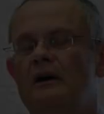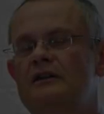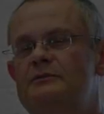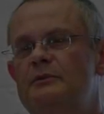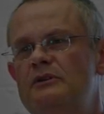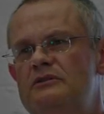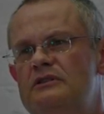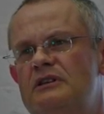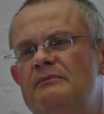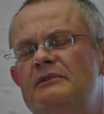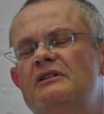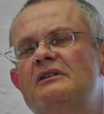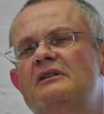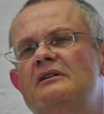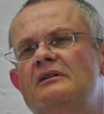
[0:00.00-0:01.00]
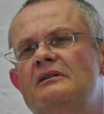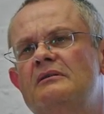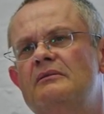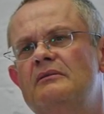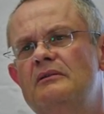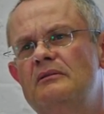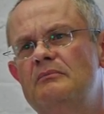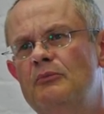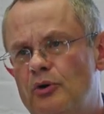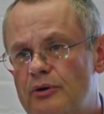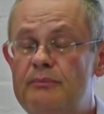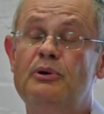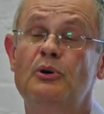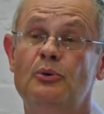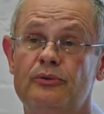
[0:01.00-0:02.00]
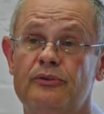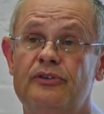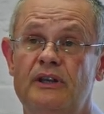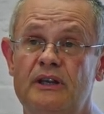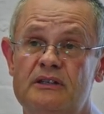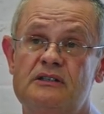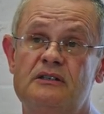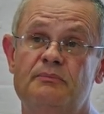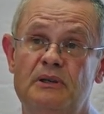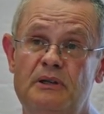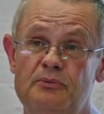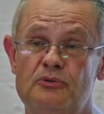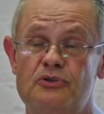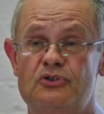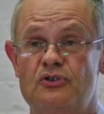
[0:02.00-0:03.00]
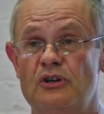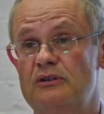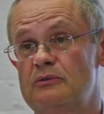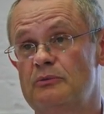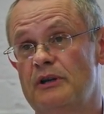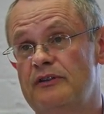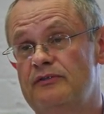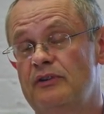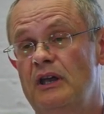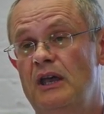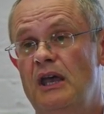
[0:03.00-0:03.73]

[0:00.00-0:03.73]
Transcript: I suppose some of the more important things that people struggle with